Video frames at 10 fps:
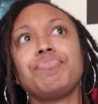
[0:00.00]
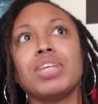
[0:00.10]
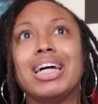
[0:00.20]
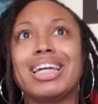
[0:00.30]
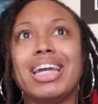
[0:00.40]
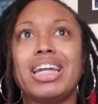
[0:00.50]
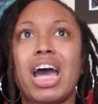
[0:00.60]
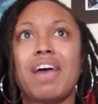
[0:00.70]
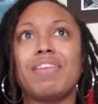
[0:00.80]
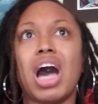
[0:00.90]
Again, I
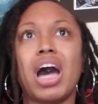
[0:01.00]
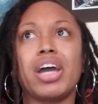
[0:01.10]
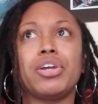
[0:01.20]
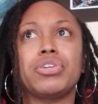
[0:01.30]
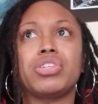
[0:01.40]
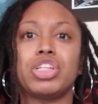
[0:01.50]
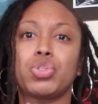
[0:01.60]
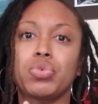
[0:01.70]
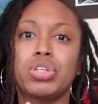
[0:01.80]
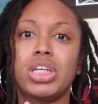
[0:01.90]
have a higher
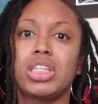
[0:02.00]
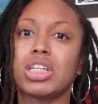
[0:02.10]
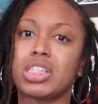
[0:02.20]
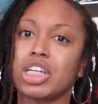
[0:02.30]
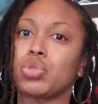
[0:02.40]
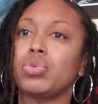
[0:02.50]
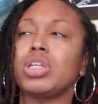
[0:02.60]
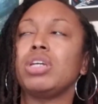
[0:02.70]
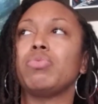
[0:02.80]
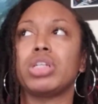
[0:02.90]
sensual need than a sexual
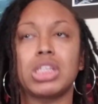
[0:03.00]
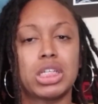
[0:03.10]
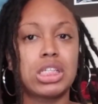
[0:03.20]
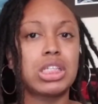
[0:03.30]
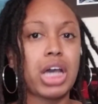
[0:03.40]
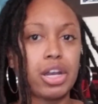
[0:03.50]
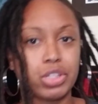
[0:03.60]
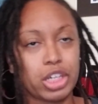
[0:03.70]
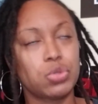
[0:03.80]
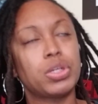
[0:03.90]
need, whereas his is higher
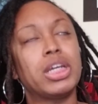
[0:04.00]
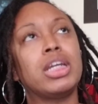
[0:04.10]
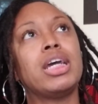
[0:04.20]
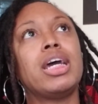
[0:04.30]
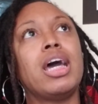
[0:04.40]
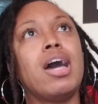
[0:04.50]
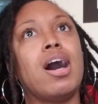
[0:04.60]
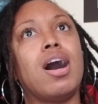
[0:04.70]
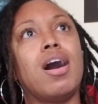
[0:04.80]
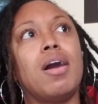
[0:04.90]
sexual need.
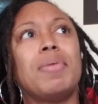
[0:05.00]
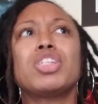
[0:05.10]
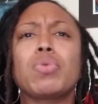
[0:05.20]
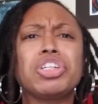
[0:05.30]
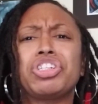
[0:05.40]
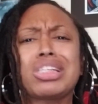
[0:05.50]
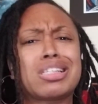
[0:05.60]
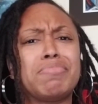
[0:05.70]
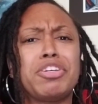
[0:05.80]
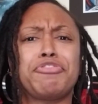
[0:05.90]
As well as just
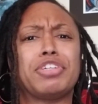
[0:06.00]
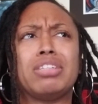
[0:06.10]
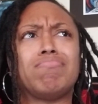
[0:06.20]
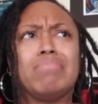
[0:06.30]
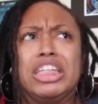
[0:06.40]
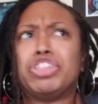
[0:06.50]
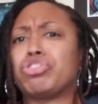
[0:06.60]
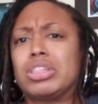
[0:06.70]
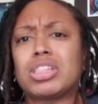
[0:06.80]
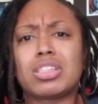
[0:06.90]
some different
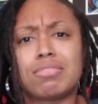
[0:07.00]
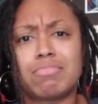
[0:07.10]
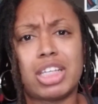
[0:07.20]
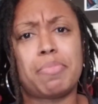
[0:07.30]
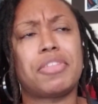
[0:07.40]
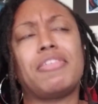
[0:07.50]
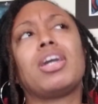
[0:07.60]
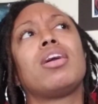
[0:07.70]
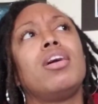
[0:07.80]
interests type of thing.